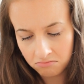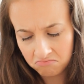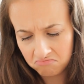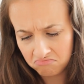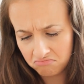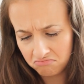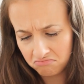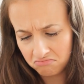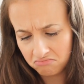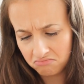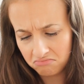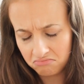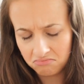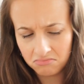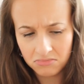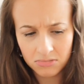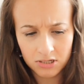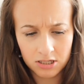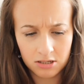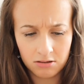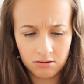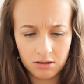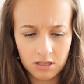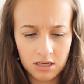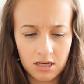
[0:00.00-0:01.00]

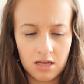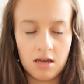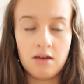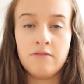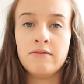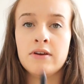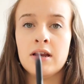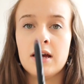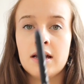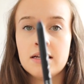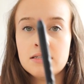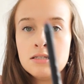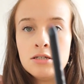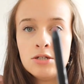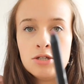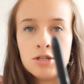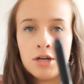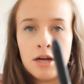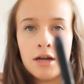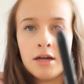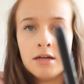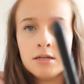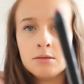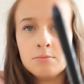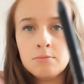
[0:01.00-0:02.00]
I don't think it even has a
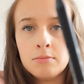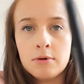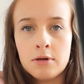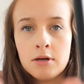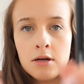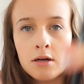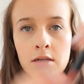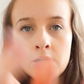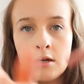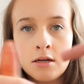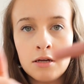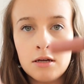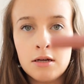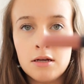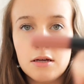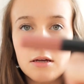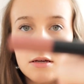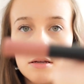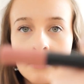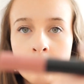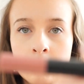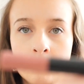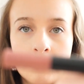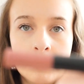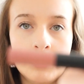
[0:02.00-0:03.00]
shade, but
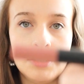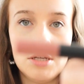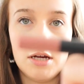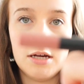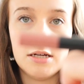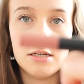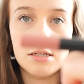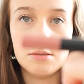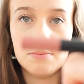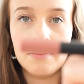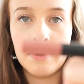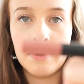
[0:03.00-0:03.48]
the shade is